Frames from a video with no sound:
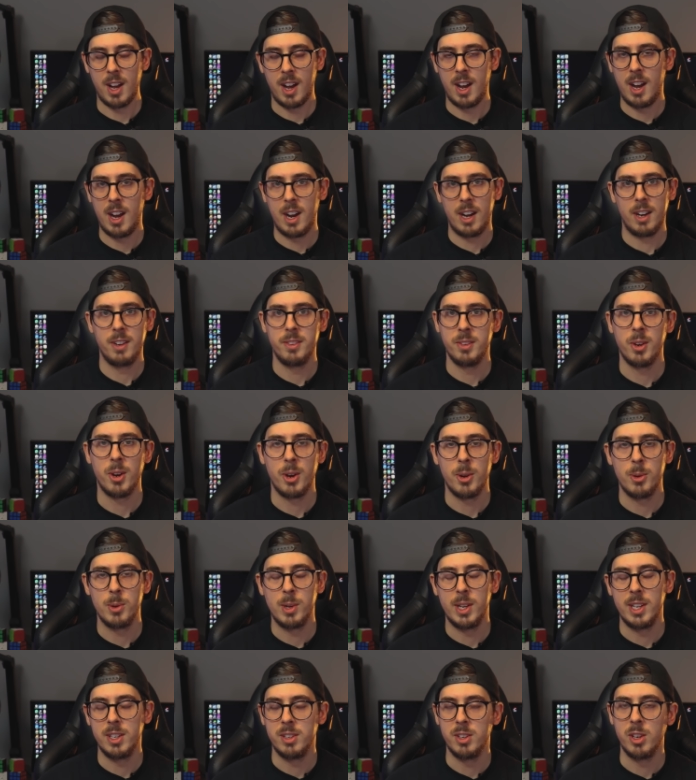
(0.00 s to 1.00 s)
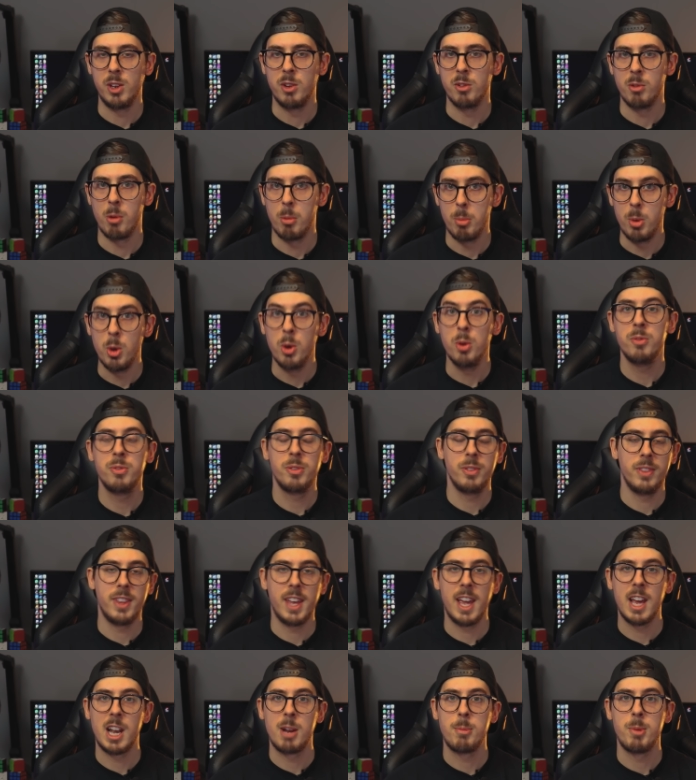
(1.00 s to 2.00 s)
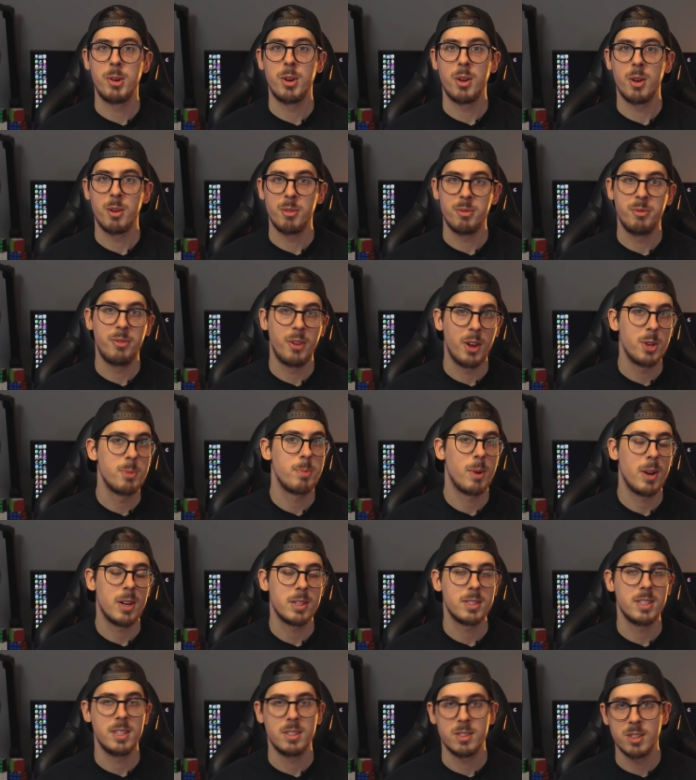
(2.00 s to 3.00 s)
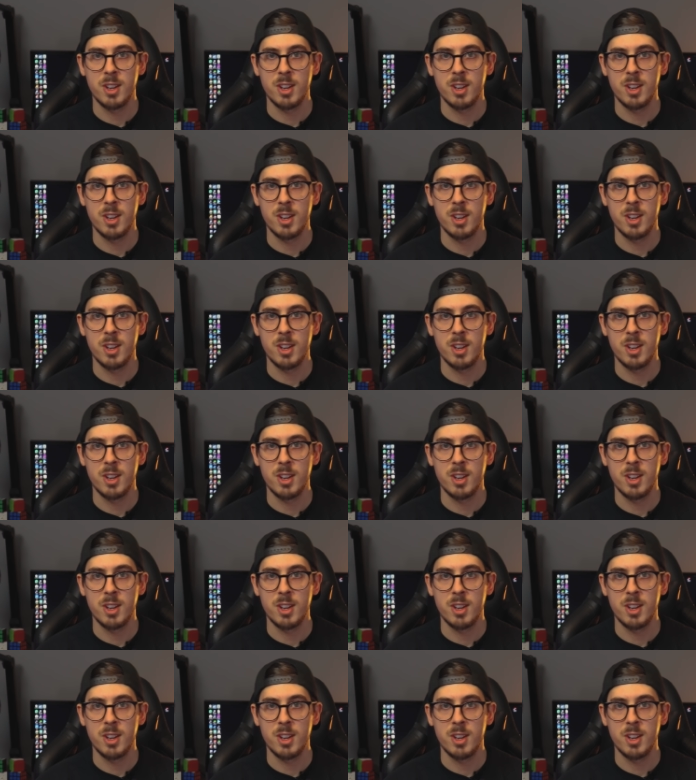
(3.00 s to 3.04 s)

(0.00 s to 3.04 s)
Uh, not only do you remove the element of third-party